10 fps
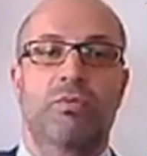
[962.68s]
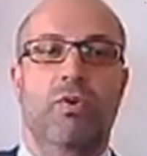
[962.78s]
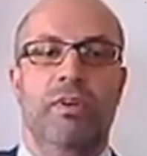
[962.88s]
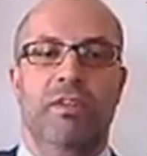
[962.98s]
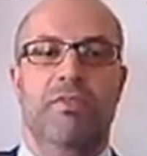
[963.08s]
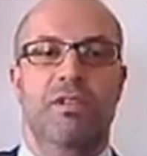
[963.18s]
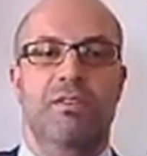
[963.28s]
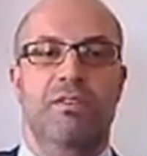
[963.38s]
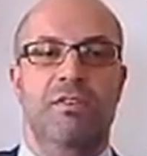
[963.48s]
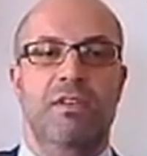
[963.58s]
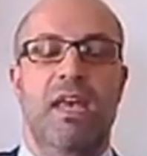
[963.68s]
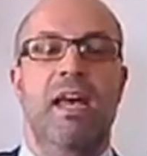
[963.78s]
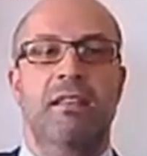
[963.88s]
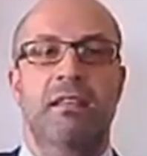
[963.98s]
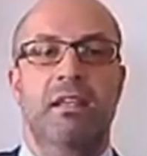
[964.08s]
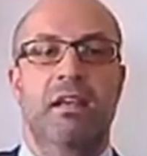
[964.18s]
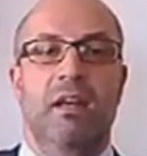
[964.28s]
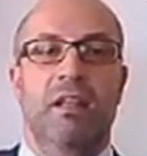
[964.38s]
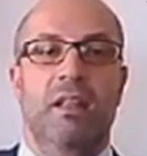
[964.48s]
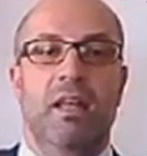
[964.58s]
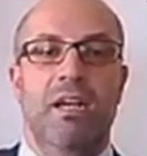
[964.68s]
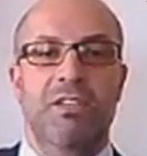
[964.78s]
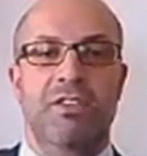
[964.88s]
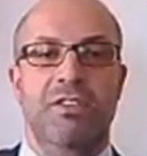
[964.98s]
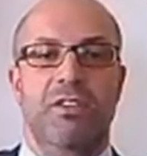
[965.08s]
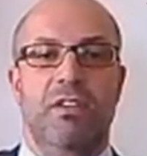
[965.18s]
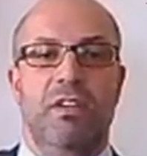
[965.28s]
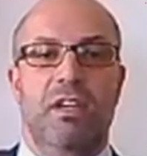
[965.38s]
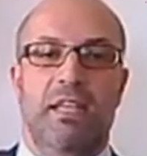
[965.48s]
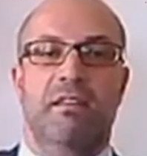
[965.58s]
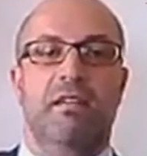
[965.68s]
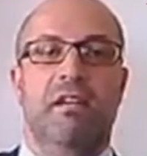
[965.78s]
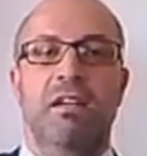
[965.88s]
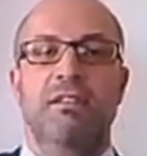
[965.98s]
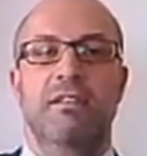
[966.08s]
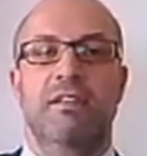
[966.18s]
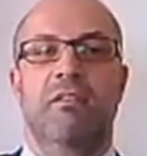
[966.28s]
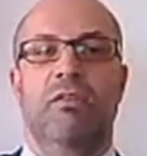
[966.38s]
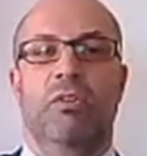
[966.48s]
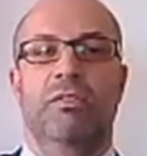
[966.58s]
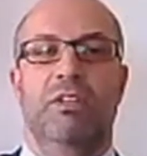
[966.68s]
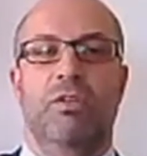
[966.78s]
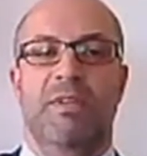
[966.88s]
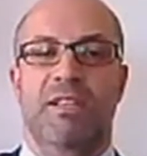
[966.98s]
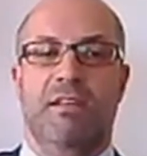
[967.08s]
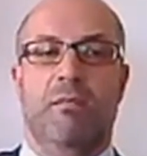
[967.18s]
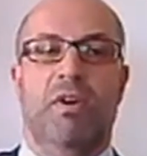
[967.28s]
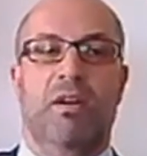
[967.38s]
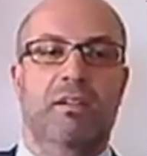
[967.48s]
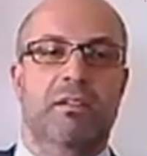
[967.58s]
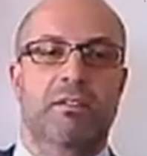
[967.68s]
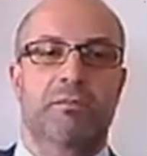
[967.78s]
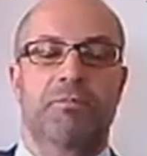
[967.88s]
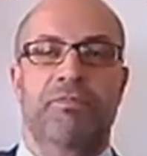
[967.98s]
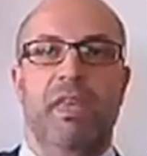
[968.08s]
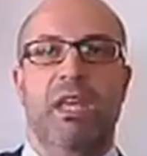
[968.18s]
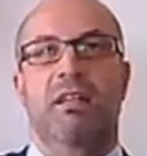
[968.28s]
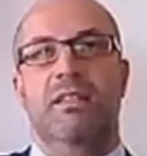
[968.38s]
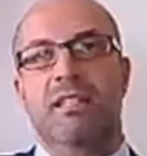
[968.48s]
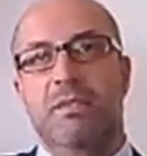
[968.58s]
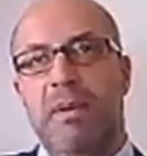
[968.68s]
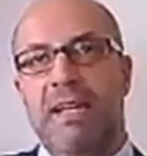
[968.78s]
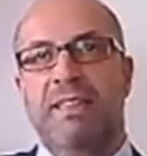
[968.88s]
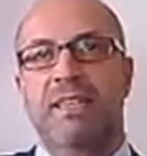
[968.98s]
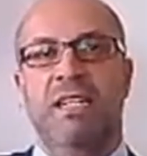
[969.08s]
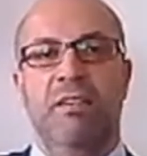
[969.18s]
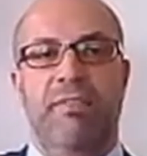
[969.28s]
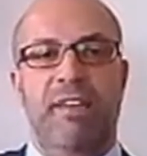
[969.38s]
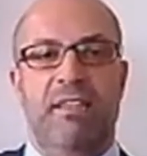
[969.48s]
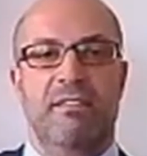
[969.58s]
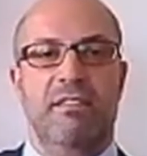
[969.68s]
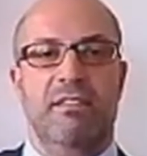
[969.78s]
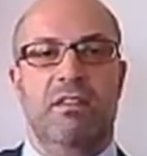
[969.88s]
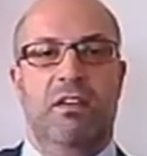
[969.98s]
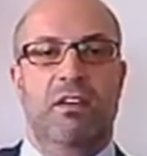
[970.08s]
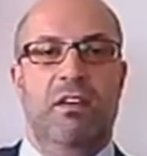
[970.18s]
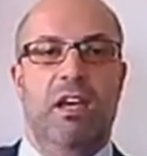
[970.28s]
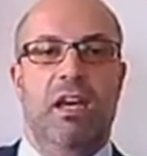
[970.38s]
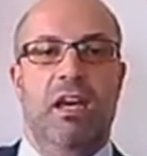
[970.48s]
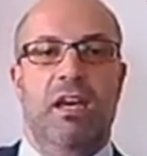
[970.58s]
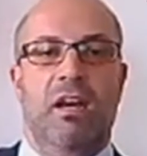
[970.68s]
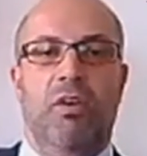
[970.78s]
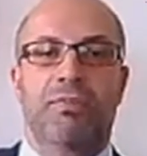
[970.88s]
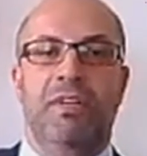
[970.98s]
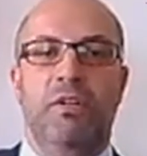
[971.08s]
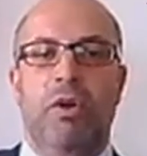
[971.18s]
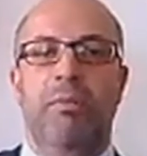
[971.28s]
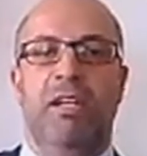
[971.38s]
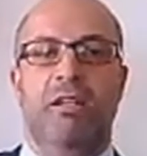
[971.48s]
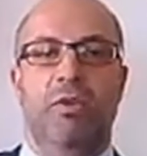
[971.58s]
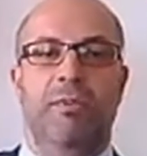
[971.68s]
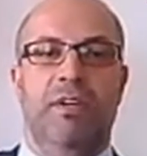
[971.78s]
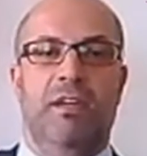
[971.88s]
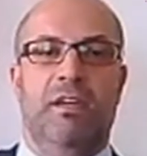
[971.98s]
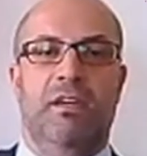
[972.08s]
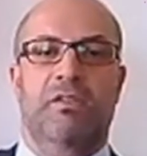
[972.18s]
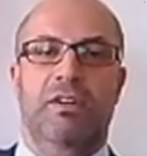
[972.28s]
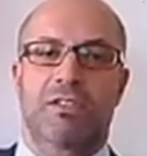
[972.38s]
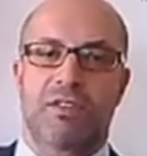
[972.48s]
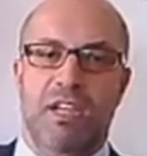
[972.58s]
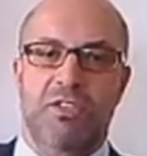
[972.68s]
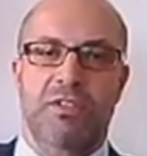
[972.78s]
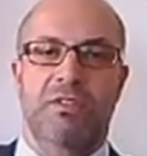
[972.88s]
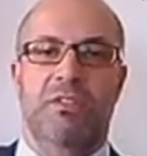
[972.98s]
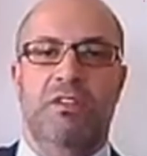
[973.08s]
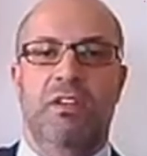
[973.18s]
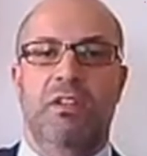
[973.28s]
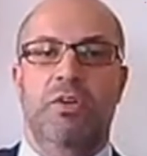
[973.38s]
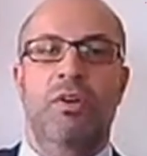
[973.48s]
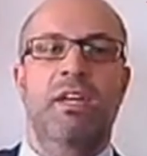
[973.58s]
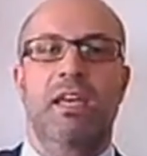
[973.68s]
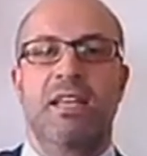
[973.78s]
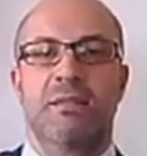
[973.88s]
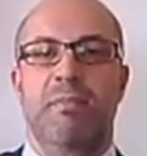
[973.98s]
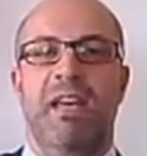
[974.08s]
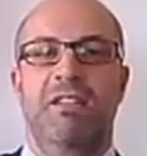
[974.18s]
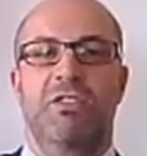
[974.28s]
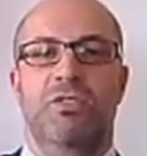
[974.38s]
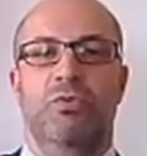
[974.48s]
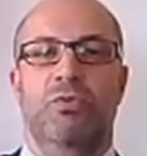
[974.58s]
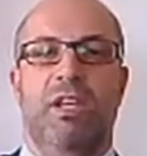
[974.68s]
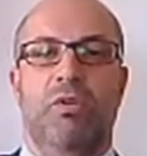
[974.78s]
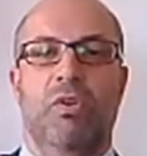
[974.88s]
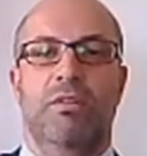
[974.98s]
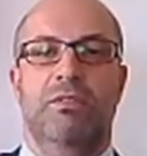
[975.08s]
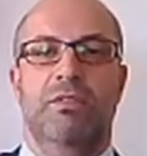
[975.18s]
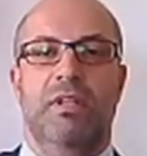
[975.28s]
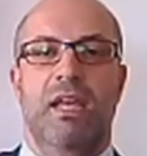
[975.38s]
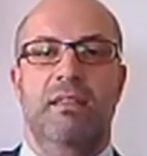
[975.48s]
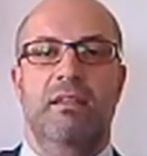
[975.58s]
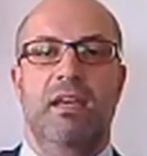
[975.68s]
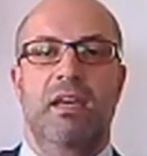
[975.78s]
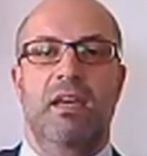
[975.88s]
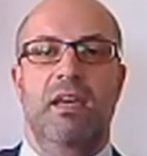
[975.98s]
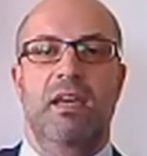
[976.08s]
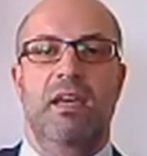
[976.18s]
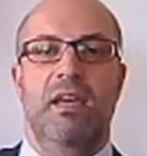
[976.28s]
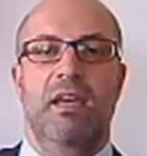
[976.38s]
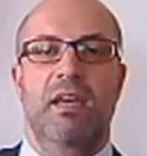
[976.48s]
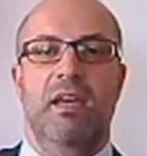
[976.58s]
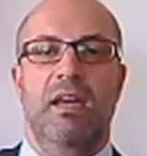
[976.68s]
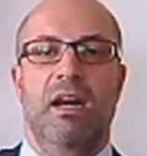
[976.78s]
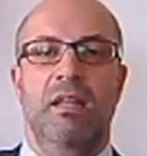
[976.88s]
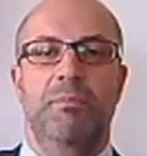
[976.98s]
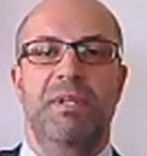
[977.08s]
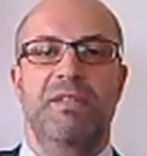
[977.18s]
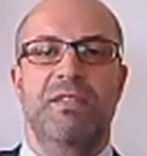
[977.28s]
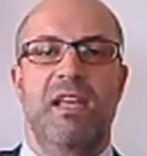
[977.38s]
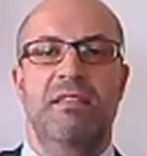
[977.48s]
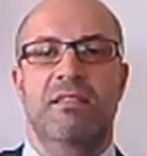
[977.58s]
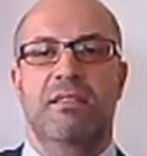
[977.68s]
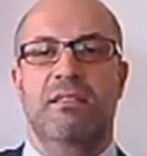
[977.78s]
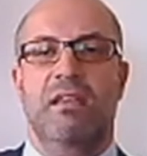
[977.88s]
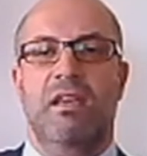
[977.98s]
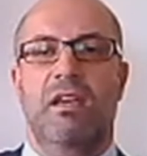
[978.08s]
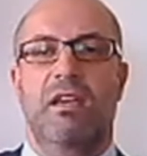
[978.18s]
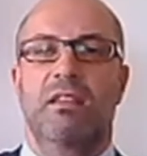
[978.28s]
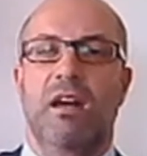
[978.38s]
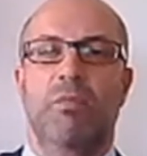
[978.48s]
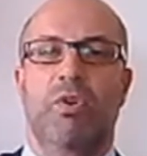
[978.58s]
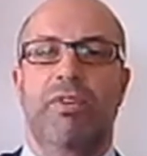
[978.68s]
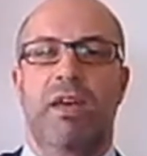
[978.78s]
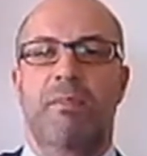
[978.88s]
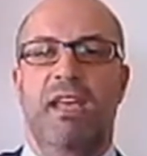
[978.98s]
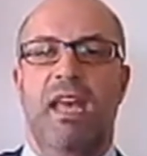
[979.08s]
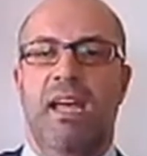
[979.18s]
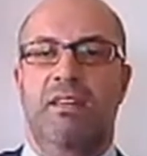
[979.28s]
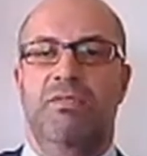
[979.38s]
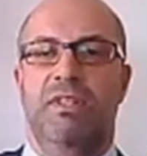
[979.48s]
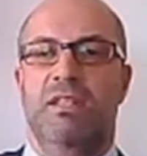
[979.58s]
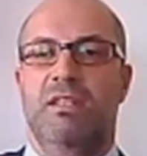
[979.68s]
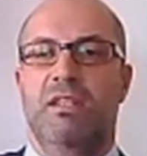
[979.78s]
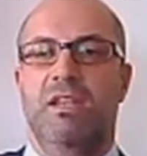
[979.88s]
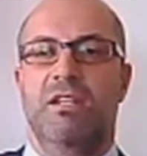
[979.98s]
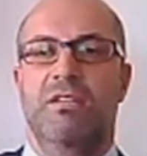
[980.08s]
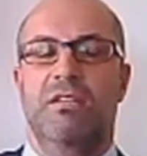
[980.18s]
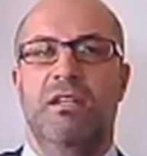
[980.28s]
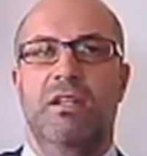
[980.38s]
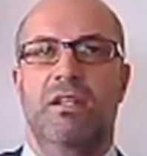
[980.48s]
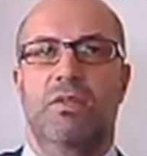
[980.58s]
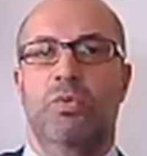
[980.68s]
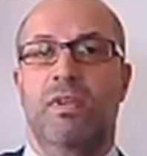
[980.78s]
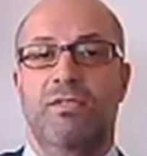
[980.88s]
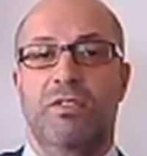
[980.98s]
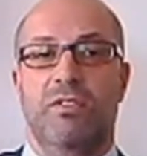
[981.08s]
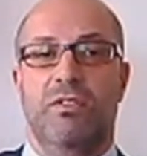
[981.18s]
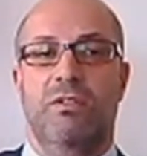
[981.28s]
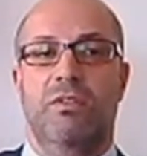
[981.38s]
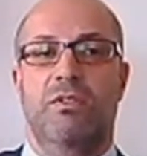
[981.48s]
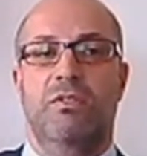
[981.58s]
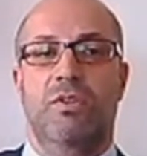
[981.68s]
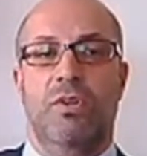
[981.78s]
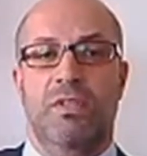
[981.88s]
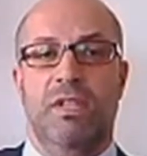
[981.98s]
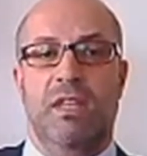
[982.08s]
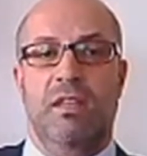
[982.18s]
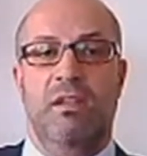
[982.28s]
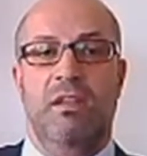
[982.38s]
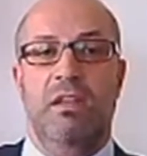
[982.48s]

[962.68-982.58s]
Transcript: to foreign investors, and large and constantly evolving domestic market. Despite the ill effects uh, of the global economic recession, Turkey has managed to record an uh, uh, unprecedented uh, number of M&A activity in the year uh, 2000. 13.